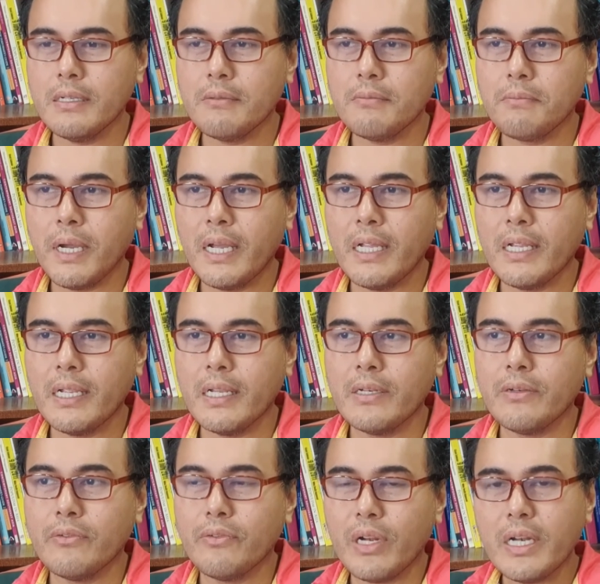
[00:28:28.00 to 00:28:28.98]
But
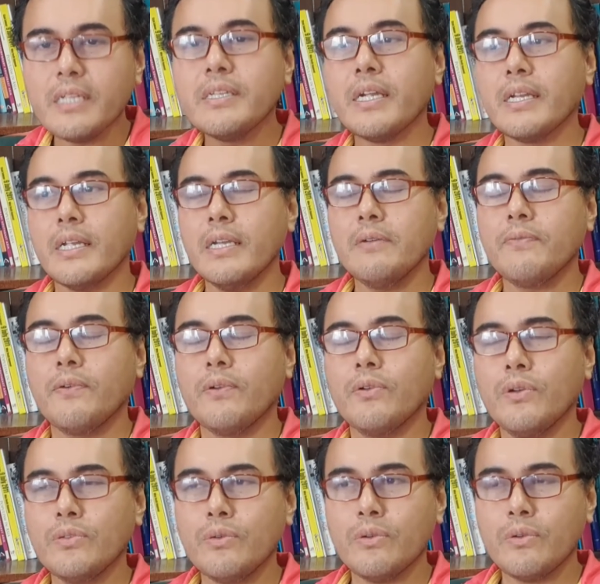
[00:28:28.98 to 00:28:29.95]
in religion, for
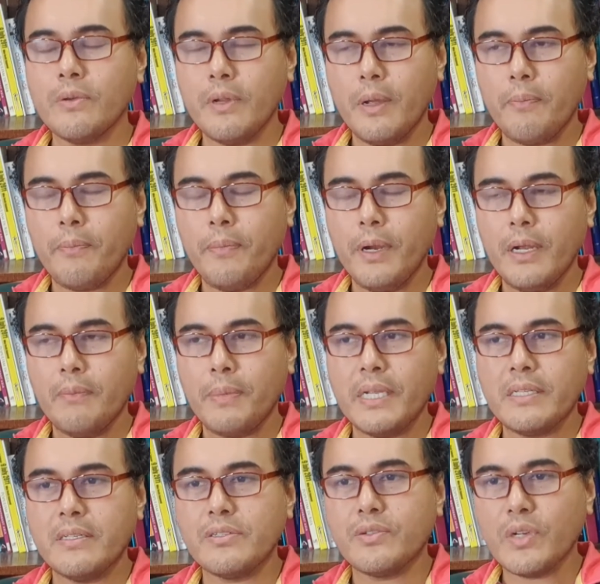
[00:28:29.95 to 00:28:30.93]
those who
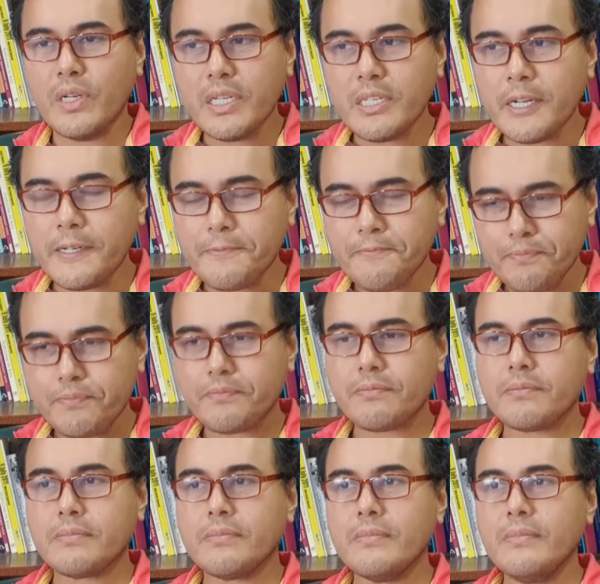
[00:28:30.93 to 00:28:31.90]
practice religion,
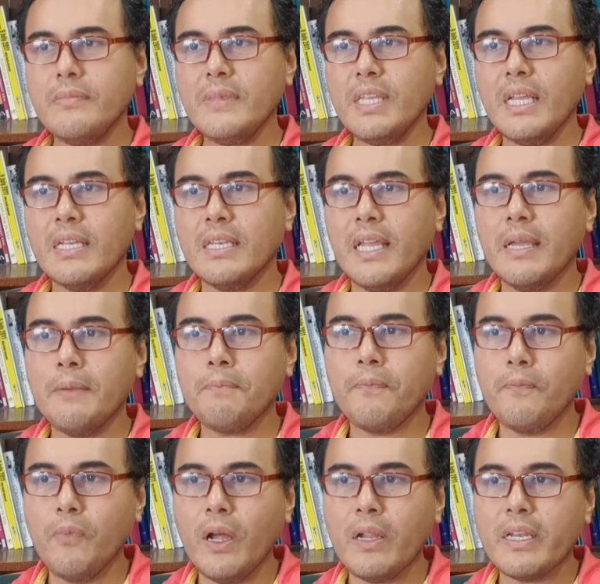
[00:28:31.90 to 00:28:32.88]

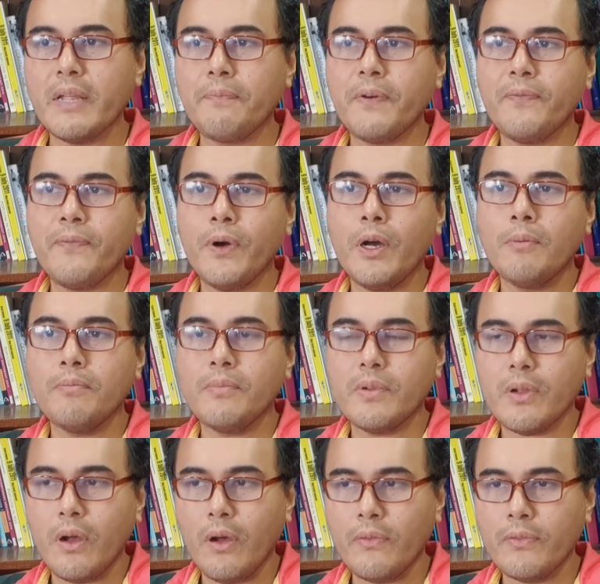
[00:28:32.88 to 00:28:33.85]
what they
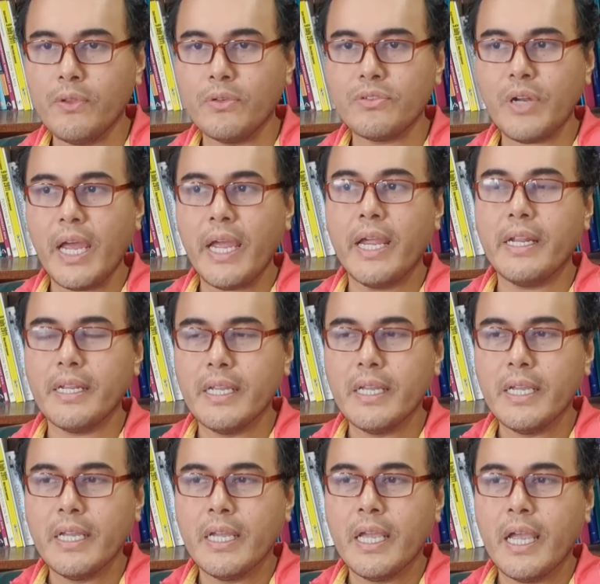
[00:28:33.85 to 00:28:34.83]
perform of those rights,
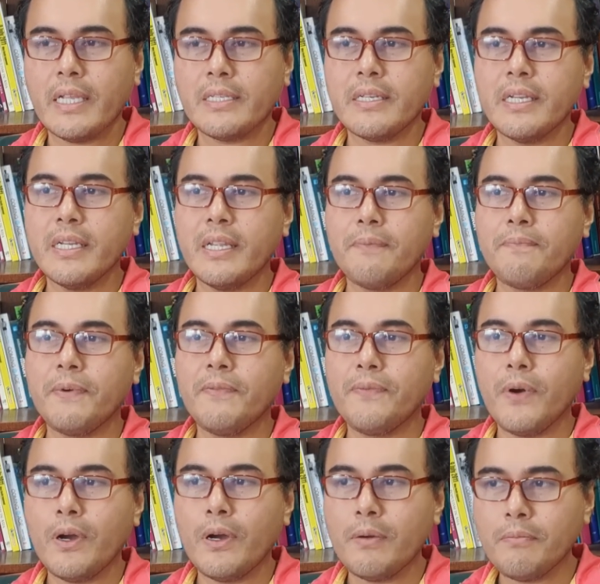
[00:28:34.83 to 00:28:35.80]
actually they
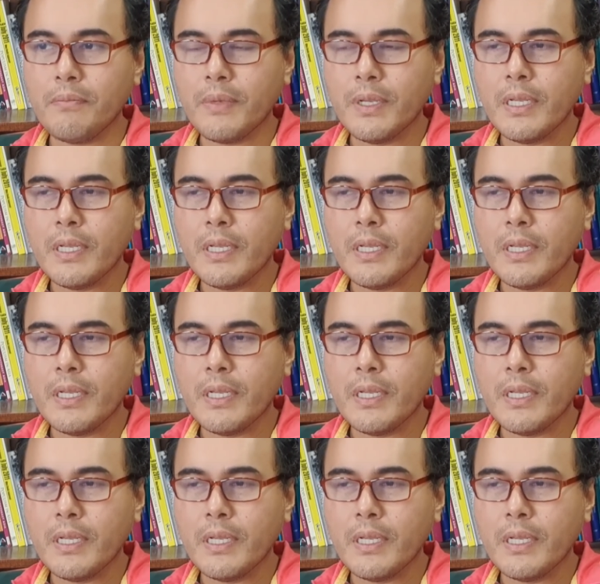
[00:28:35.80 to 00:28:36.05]
perform